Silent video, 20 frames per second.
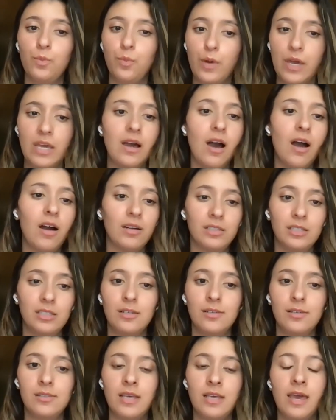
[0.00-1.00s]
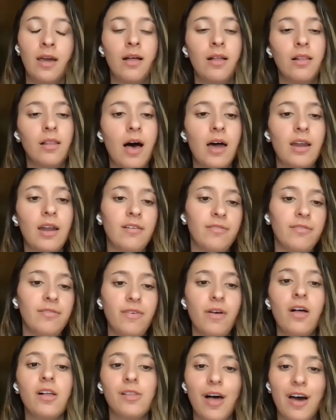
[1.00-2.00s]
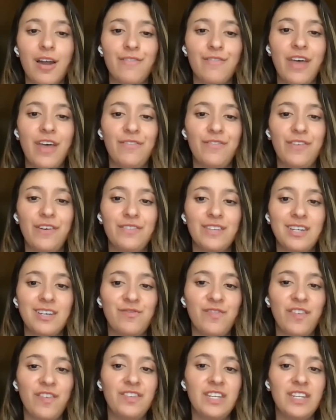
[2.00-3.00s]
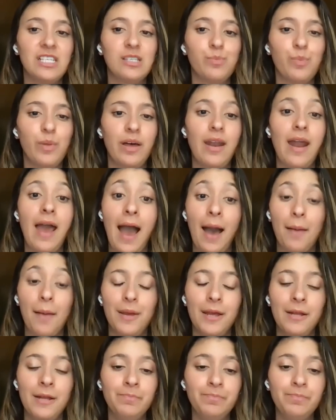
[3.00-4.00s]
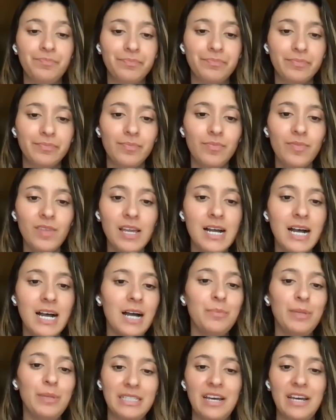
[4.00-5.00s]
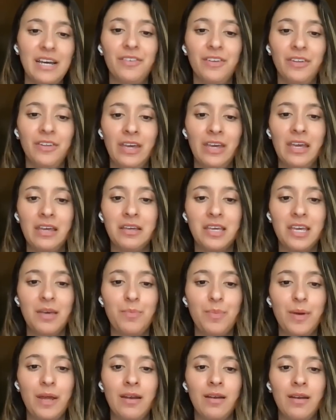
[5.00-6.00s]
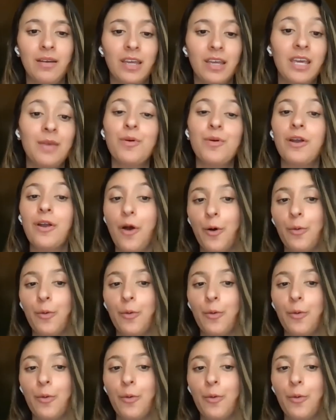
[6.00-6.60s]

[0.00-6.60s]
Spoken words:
we are still seeing a lot of that 50-50 split happen. But definitely keep an